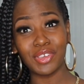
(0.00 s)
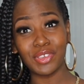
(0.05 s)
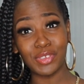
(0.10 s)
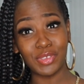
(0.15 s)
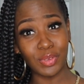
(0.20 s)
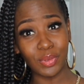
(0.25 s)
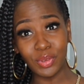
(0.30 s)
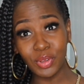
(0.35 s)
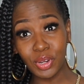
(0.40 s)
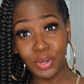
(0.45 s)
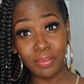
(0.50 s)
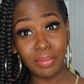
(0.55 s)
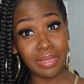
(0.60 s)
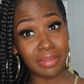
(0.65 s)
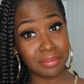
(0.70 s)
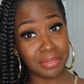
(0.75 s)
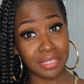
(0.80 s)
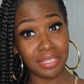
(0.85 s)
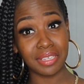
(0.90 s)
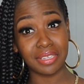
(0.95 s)
your girl
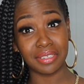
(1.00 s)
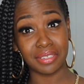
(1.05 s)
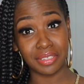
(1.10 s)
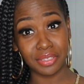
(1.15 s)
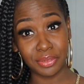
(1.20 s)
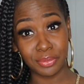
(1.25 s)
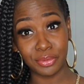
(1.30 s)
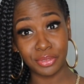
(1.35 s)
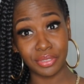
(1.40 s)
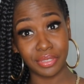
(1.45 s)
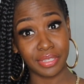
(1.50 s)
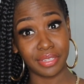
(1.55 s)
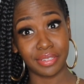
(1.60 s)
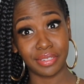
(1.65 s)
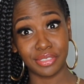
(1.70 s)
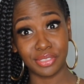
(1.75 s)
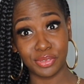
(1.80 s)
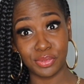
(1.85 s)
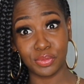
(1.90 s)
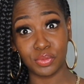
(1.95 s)
might be cutting her real
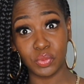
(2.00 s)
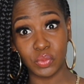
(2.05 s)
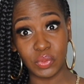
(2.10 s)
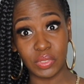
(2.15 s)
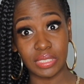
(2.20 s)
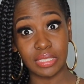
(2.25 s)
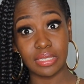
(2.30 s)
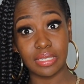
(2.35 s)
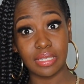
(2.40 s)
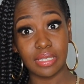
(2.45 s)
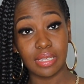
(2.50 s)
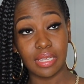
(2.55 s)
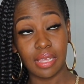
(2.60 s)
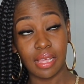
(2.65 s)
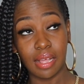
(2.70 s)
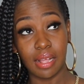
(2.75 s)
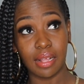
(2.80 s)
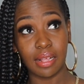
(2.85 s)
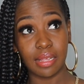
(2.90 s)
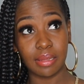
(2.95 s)
hair soon.
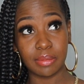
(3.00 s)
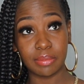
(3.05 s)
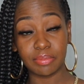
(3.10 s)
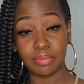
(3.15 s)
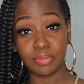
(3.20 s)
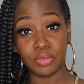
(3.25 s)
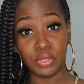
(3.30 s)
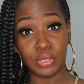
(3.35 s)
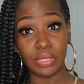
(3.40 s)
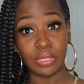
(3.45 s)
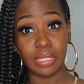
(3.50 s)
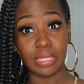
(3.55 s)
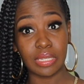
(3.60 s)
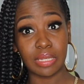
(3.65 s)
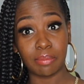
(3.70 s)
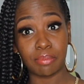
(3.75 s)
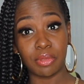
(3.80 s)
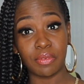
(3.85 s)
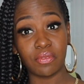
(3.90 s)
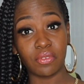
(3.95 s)
Um,
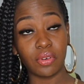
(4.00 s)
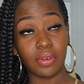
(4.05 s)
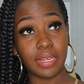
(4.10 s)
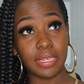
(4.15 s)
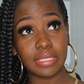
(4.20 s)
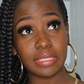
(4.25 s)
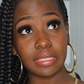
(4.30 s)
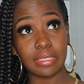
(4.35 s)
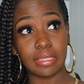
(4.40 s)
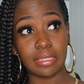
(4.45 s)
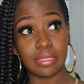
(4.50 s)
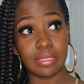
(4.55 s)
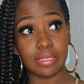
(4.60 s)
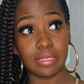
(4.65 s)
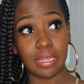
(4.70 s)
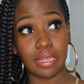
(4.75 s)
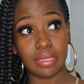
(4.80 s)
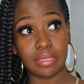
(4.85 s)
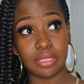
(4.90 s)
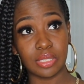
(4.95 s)
before I did these
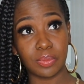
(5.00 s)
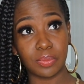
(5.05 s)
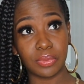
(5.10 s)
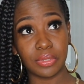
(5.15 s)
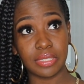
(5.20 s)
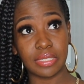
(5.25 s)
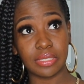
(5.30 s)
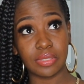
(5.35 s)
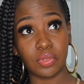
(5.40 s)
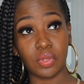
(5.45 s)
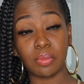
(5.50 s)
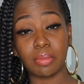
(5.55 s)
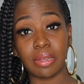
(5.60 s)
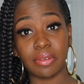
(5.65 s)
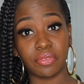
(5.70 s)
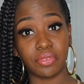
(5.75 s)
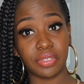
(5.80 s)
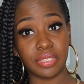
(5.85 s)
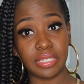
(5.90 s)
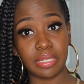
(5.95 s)
knotless braids or my
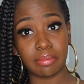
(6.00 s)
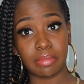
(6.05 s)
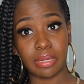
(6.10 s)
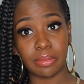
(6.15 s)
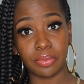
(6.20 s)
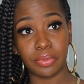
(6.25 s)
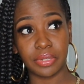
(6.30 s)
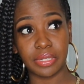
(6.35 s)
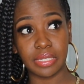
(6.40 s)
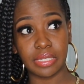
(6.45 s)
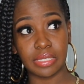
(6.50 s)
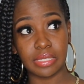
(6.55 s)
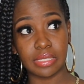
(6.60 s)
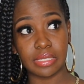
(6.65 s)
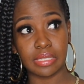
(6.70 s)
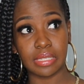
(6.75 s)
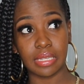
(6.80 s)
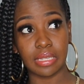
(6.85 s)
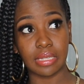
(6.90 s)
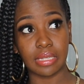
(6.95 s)
friend did my
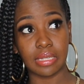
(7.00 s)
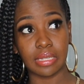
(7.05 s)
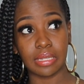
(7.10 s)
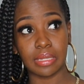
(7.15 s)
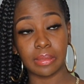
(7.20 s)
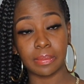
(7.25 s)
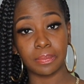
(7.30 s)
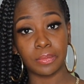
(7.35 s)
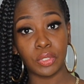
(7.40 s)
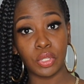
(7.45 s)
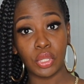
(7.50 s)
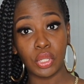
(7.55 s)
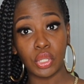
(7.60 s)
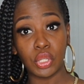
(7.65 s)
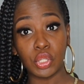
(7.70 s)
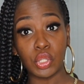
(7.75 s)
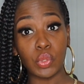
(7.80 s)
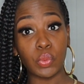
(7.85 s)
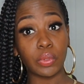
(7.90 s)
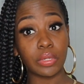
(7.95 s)
braids, um,
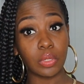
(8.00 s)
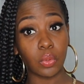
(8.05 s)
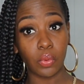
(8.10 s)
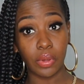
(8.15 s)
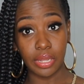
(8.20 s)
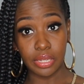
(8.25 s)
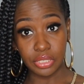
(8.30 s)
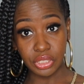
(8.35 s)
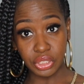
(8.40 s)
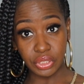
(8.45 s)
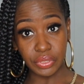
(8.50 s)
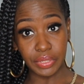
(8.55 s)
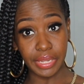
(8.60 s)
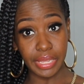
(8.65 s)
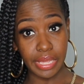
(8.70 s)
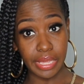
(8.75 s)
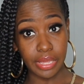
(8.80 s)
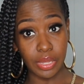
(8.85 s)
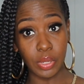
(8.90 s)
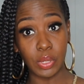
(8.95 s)
you want to wash your
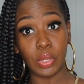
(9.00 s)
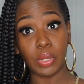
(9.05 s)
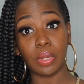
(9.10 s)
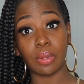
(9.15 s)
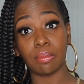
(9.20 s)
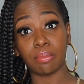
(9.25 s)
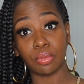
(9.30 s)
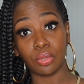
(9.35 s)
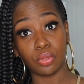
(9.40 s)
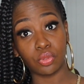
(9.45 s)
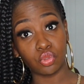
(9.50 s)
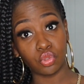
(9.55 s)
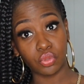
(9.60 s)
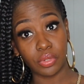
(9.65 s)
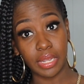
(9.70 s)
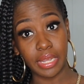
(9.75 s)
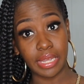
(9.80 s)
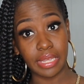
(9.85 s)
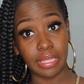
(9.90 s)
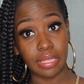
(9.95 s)
hair, blow
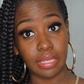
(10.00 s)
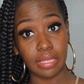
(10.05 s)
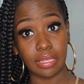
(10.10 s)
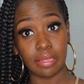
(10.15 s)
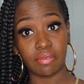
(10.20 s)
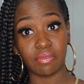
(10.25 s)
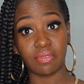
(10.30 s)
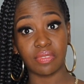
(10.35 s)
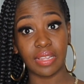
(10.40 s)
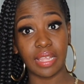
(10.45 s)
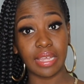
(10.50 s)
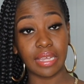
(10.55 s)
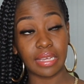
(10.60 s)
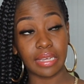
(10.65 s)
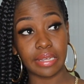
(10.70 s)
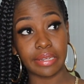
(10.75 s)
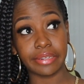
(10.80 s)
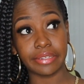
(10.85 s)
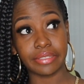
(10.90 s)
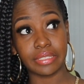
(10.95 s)
dry it, flat
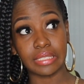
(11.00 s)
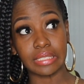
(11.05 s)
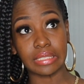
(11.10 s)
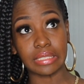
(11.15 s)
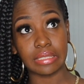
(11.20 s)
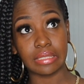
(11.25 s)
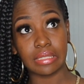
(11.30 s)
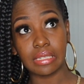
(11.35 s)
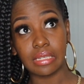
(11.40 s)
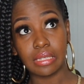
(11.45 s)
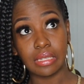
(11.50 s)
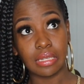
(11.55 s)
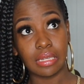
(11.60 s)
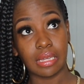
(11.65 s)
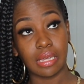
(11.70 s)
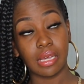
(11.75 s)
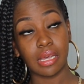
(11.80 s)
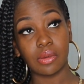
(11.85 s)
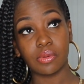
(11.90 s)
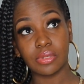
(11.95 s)
iron it.
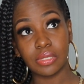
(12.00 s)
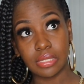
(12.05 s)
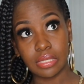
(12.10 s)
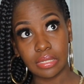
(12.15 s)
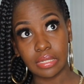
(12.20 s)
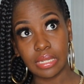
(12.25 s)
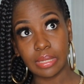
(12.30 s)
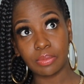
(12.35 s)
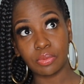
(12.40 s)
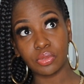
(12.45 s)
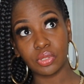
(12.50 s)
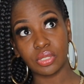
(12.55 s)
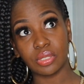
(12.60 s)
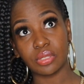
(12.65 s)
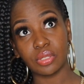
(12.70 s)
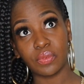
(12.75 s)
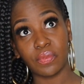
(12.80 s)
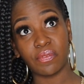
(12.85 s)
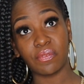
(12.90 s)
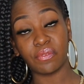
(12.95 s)
I wasn't able
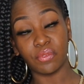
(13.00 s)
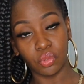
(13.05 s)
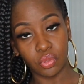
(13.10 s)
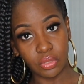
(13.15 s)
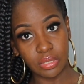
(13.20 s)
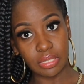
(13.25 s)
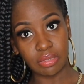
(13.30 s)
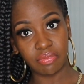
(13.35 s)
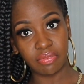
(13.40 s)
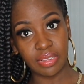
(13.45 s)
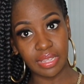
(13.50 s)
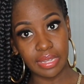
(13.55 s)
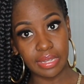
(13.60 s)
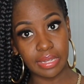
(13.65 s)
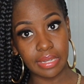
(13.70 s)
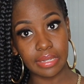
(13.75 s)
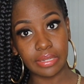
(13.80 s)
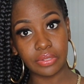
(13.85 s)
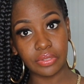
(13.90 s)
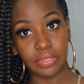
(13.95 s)
to fully
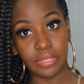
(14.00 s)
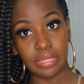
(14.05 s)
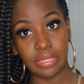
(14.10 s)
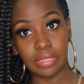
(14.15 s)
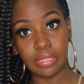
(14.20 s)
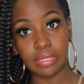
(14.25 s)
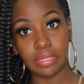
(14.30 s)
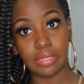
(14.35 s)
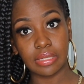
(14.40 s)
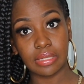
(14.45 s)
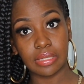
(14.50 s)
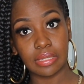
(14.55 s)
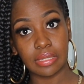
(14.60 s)
flat iron it,